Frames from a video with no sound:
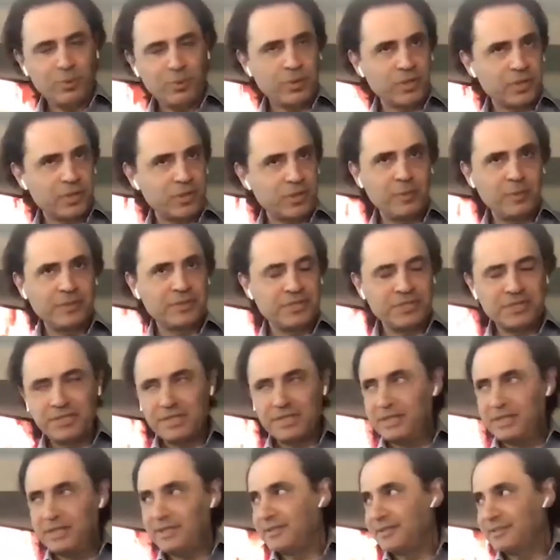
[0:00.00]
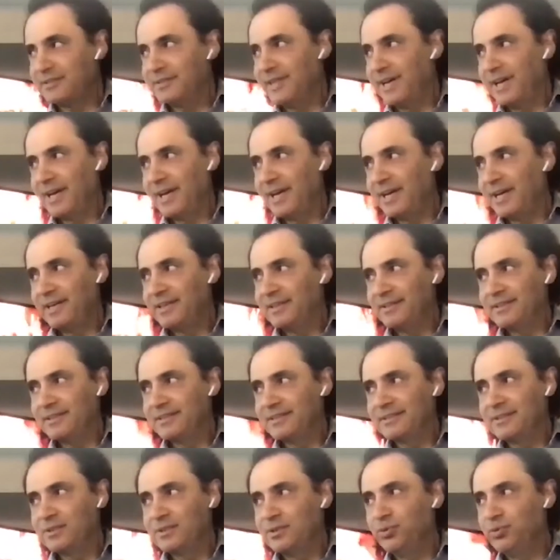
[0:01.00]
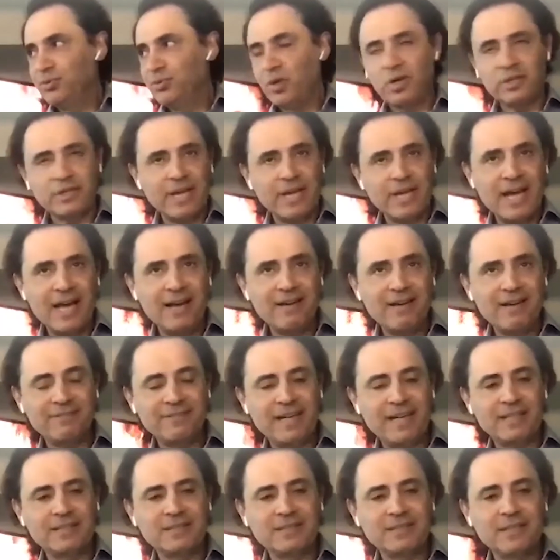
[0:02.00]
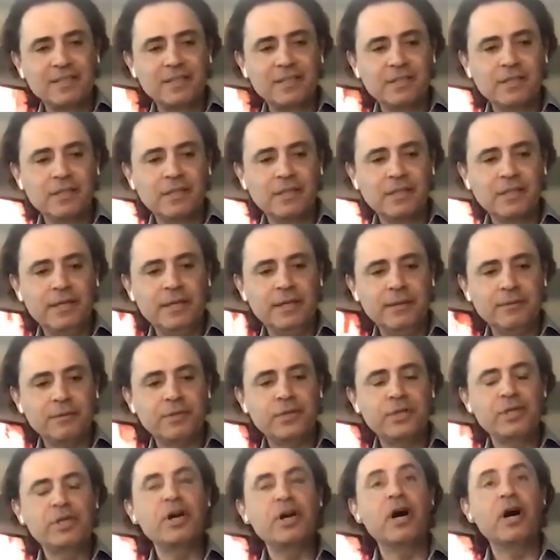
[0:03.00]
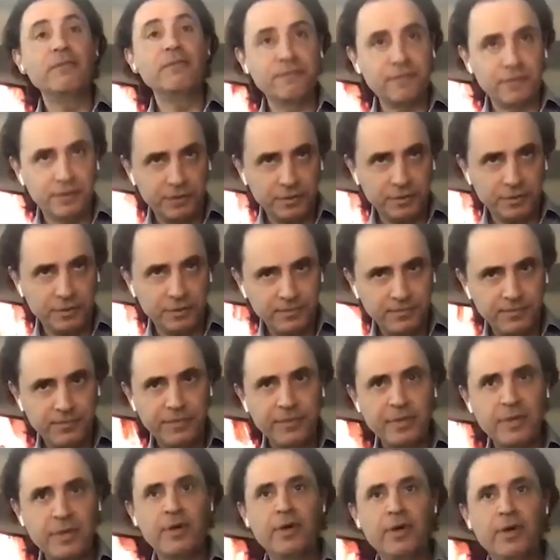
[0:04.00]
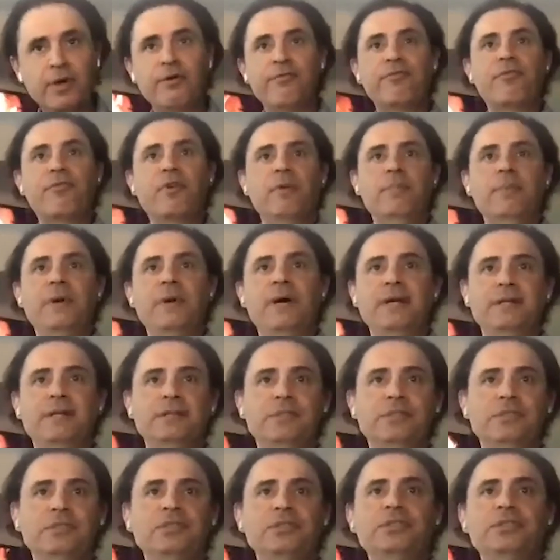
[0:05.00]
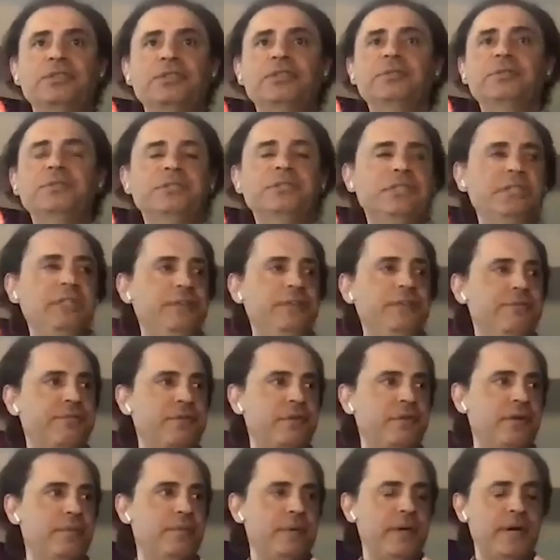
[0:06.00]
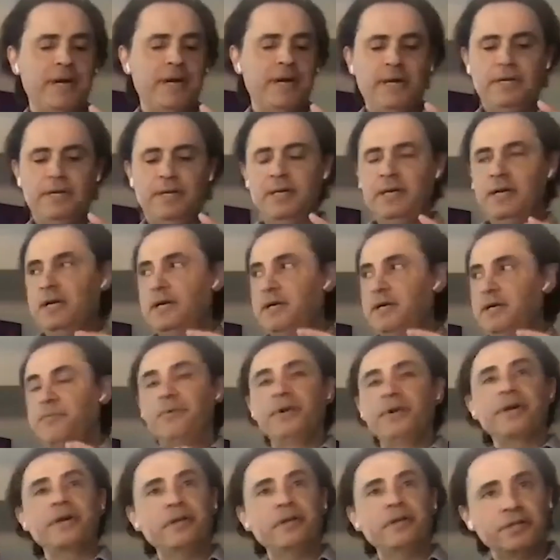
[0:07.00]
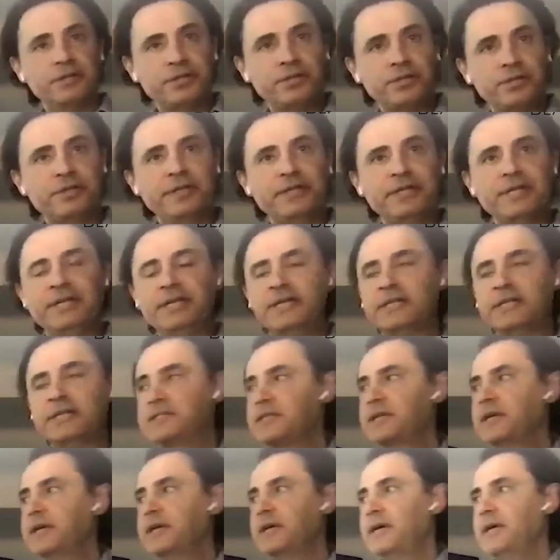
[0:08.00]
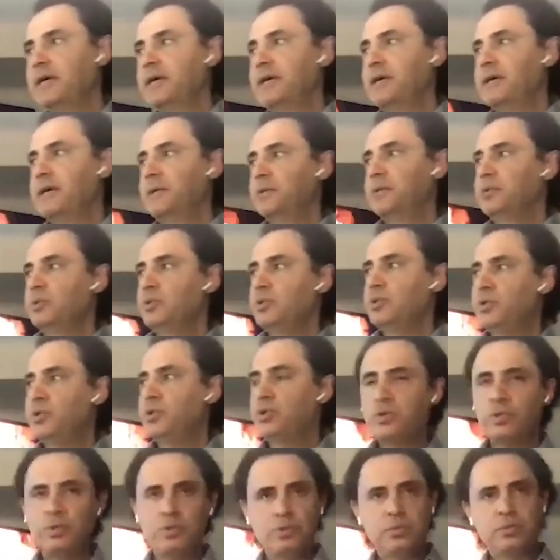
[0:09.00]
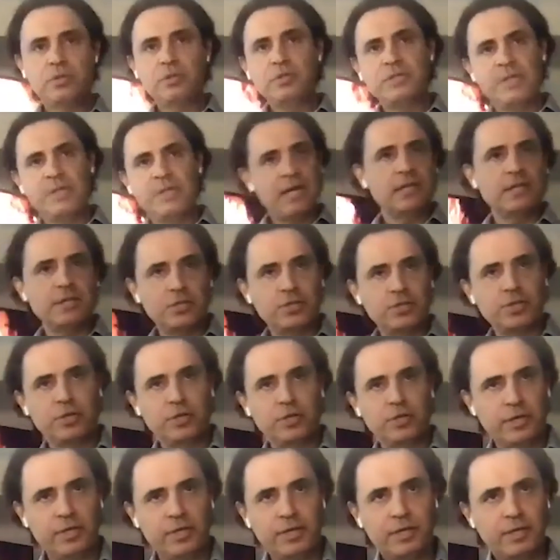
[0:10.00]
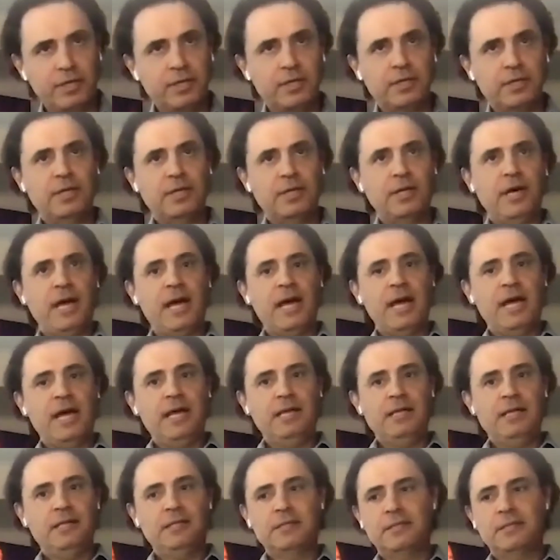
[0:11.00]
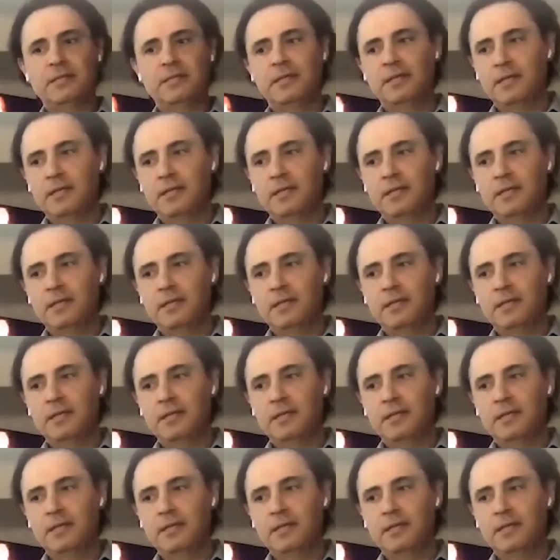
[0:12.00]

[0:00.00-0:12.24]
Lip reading: work with still, they do not have that comfort from a security, from a regulatory needs to take this journey. And